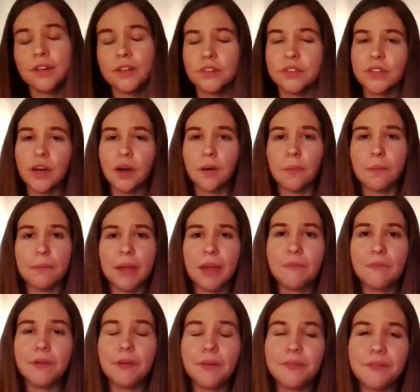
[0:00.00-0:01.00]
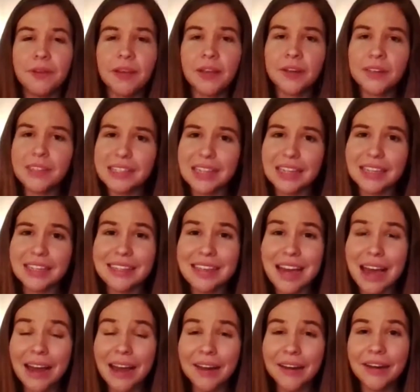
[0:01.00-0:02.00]
So if your fingers get
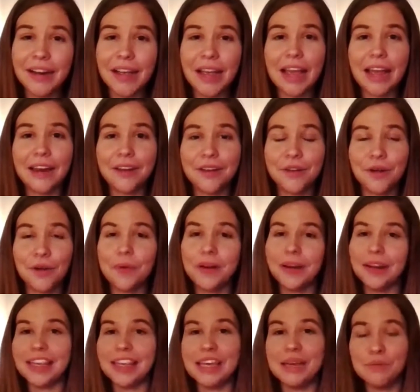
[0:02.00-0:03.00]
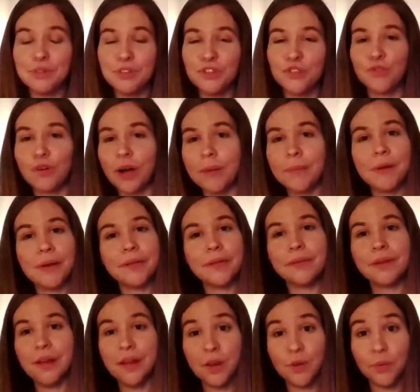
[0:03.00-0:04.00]
tired and you don't want to keep strumming
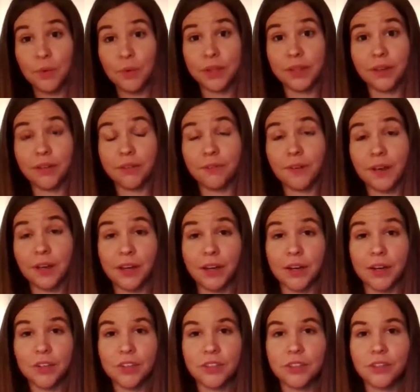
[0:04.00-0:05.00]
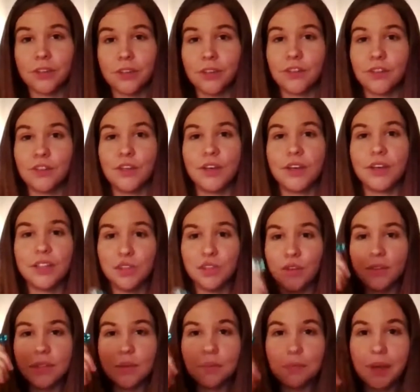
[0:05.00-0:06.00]
with your fingers, you can
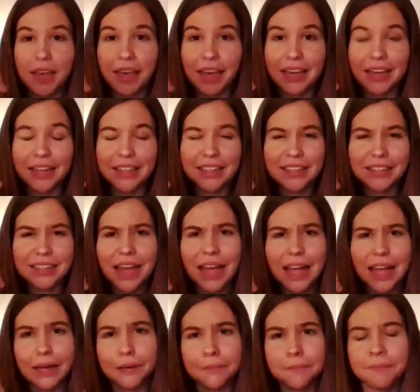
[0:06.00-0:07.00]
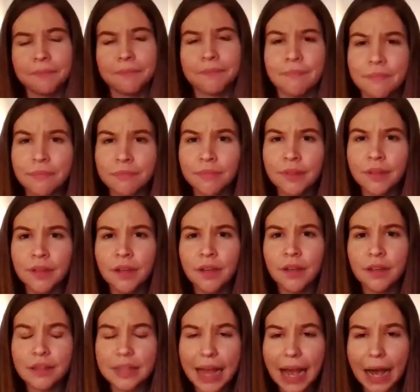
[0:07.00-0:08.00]
use a pick instead.
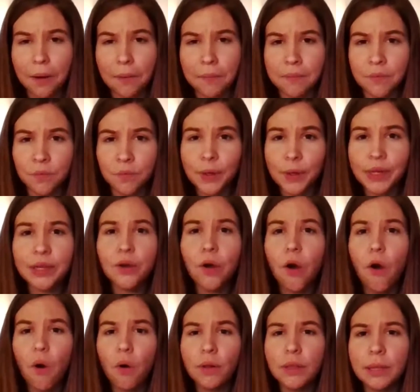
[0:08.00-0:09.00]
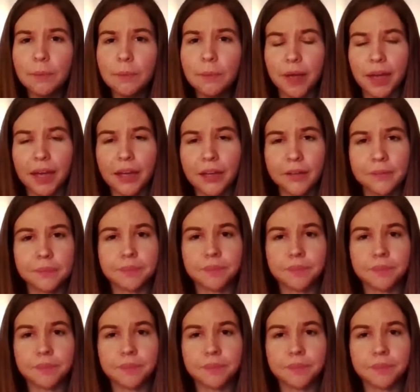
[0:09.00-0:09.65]
Now, when you hold the pick,